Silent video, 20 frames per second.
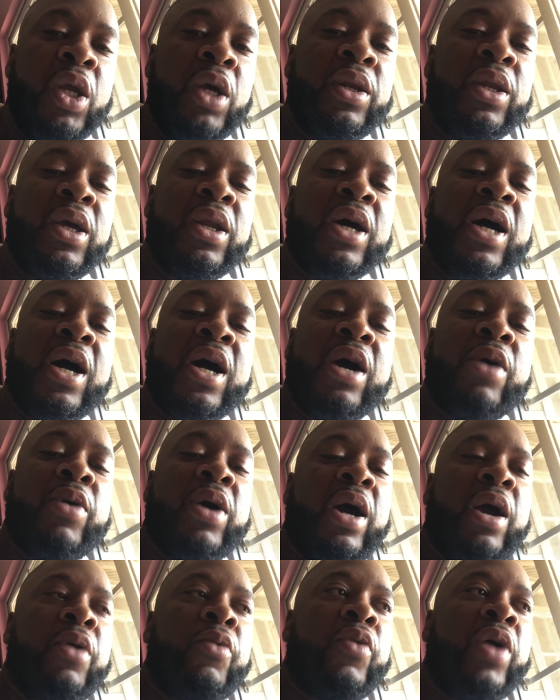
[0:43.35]
And then
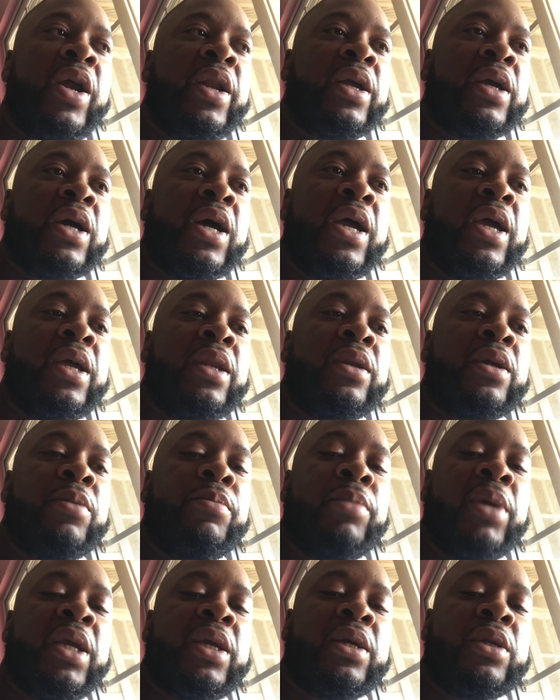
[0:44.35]
how ironic I end
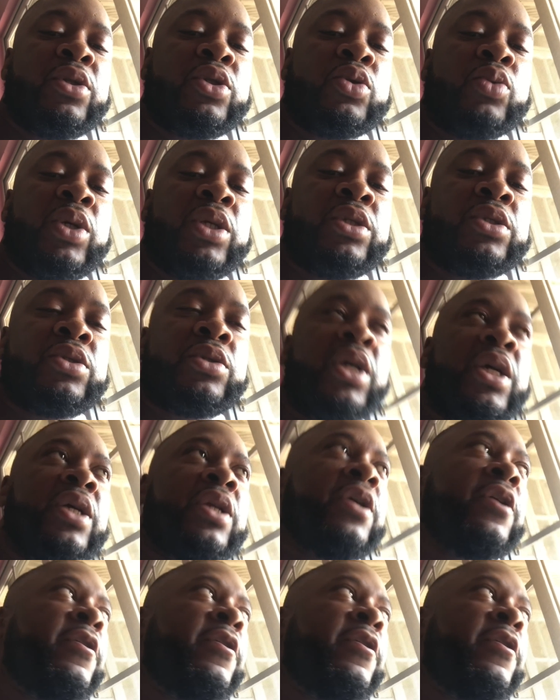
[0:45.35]
up making twins, right?